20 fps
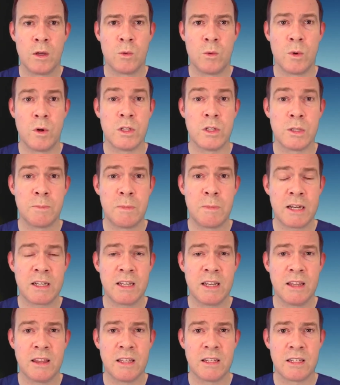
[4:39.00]
We're
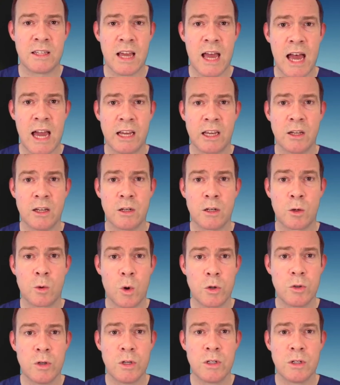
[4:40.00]
inspecting the target
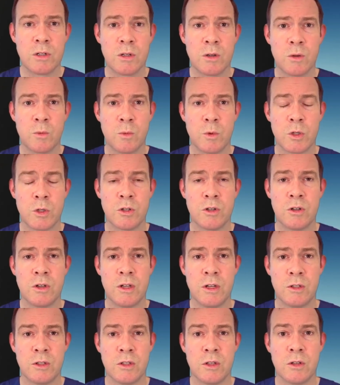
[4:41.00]
quadrant, which
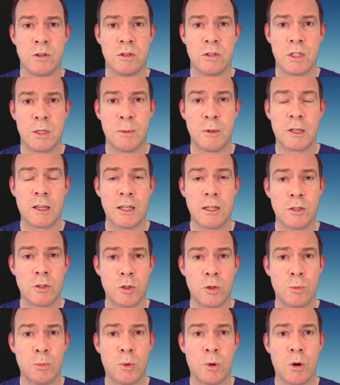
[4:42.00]
is typically
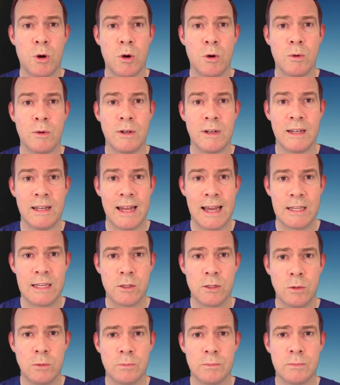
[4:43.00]

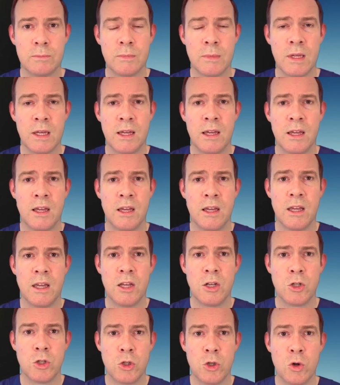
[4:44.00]
supranasal,
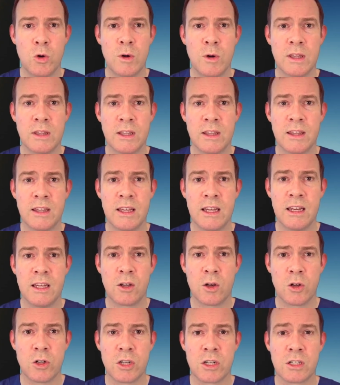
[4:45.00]
ensuring that the
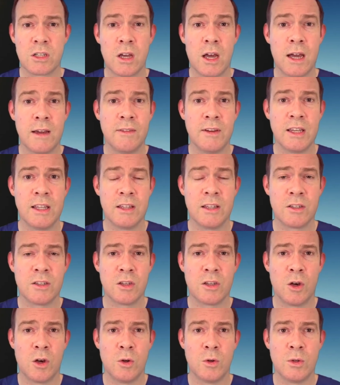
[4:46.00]
conjunctiva in this
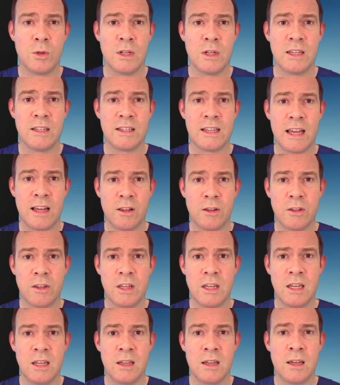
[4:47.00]
zone is
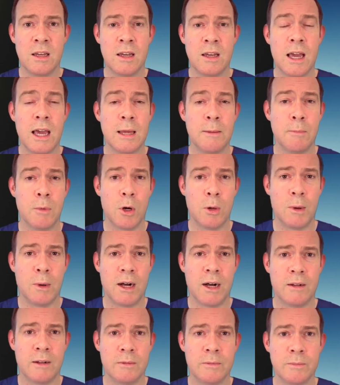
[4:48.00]
healthy and
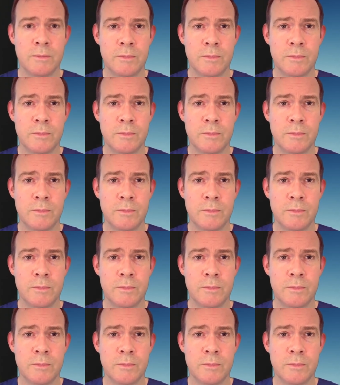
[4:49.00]
mobile.